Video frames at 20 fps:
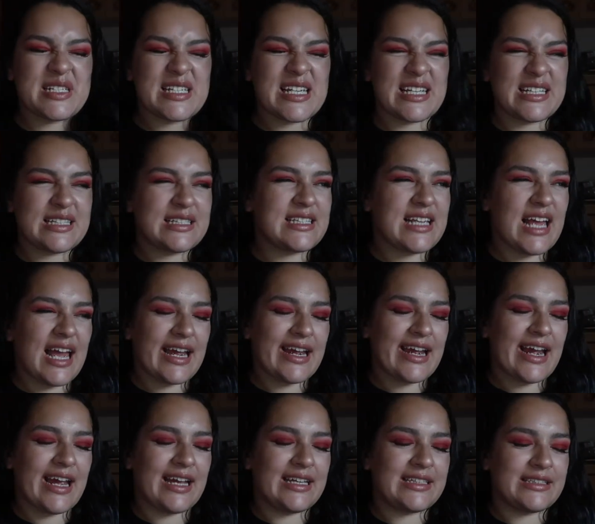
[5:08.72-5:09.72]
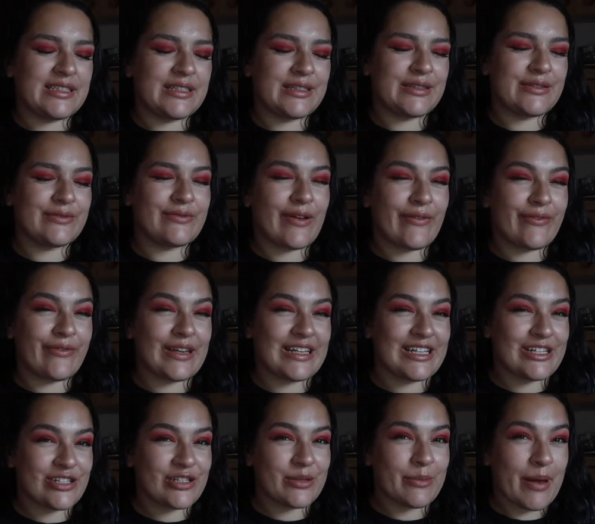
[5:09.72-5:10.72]
since I kind of
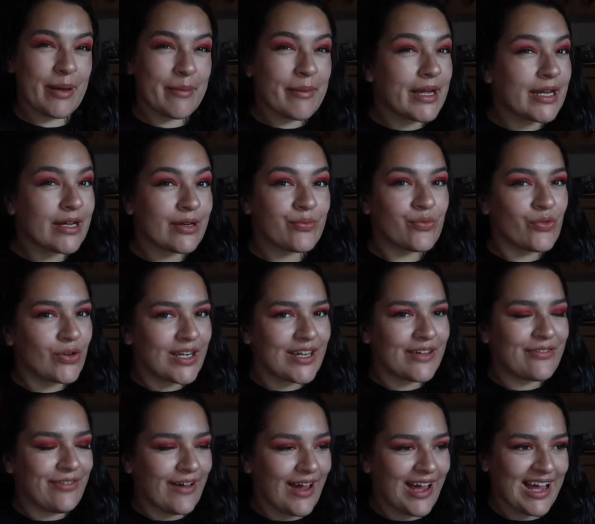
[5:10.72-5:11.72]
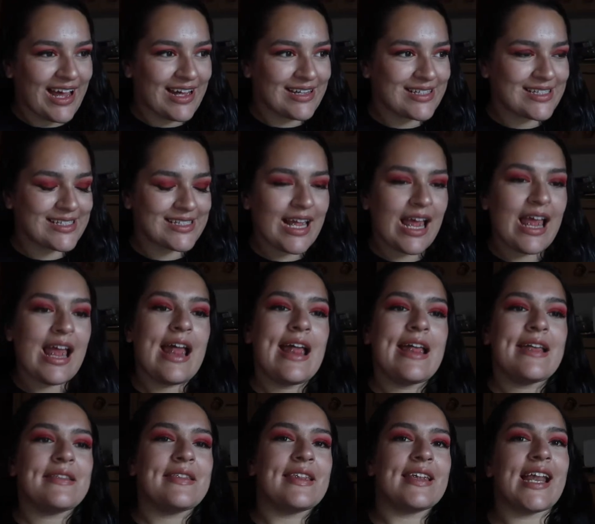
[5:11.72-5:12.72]
finished my makeup really fast
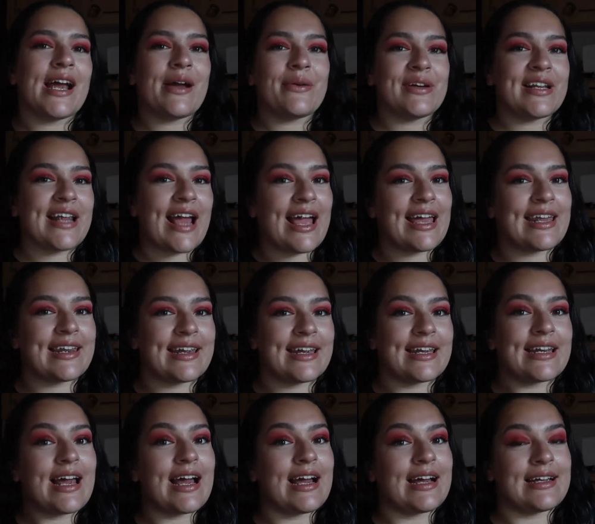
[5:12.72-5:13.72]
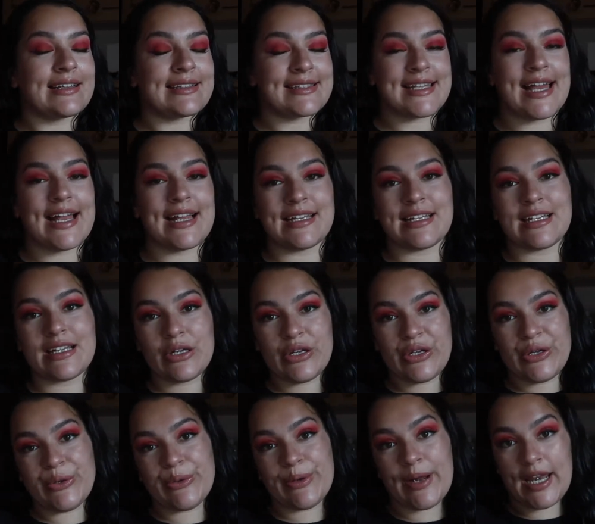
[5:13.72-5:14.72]
that I would add in a 10
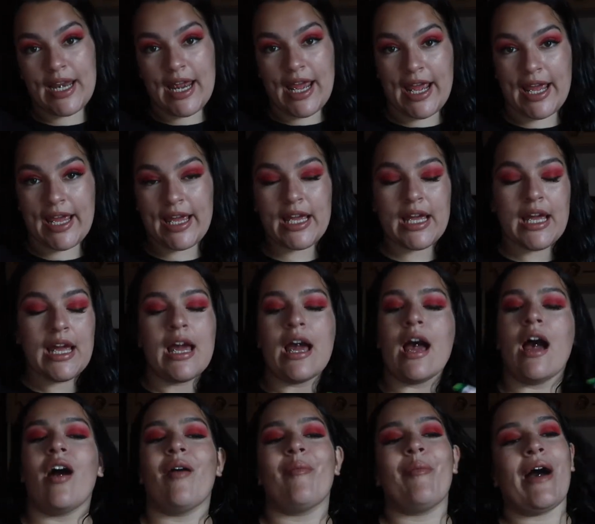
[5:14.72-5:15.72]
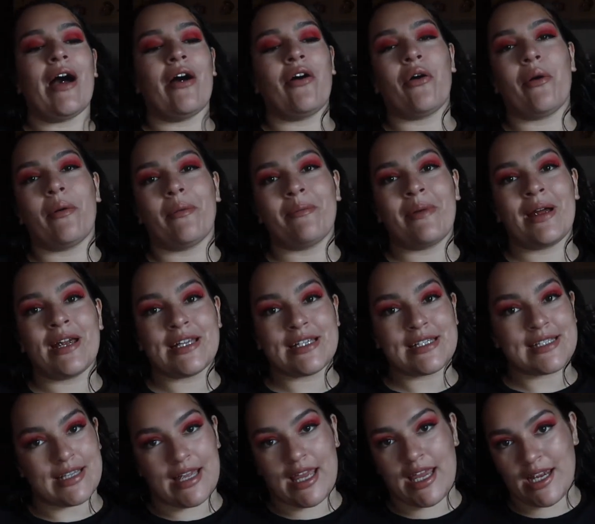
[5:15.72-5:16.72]
Q&A about my
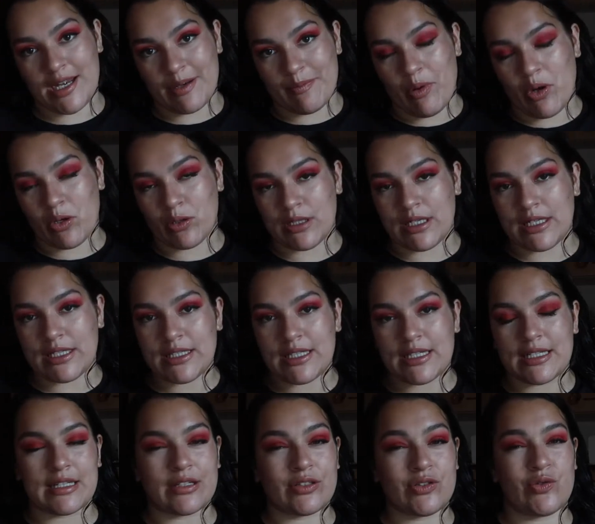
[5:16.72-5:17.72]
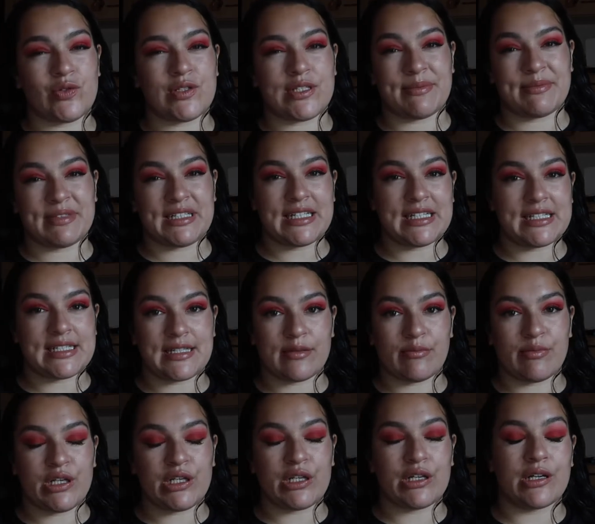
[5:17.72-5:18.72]
stay in Poland, and I'll do something
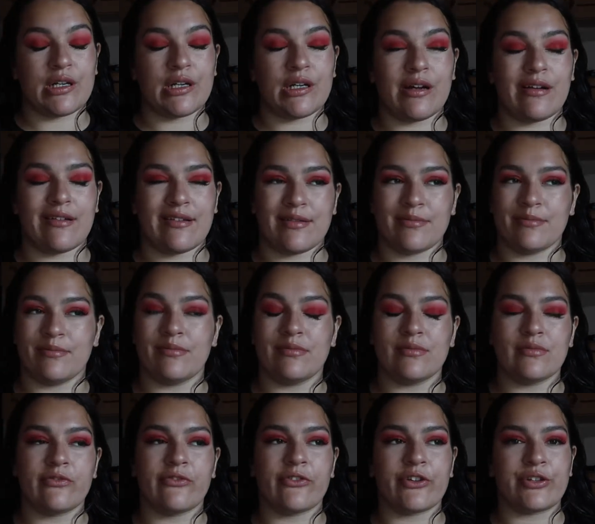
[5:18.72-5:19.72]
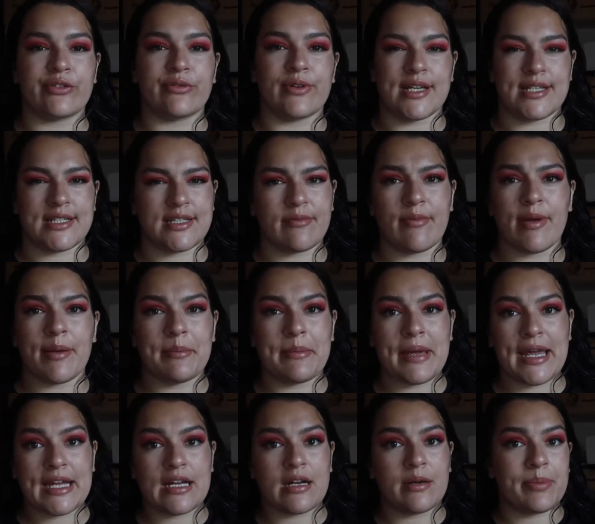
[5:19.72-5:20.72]
similar for the rest of my
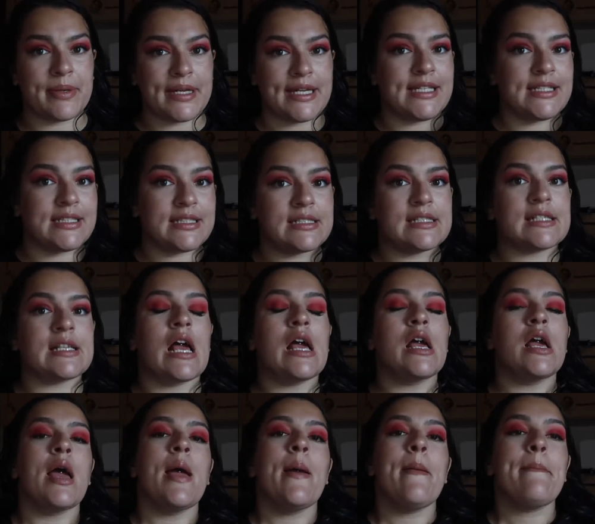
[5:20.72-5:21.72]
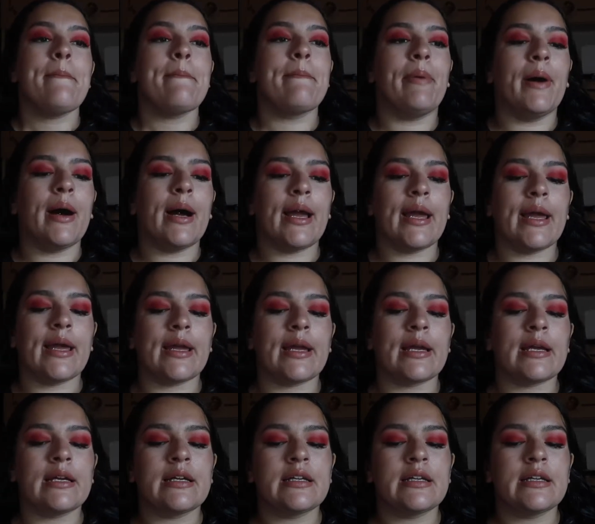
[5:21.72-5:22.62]
makeup ins, but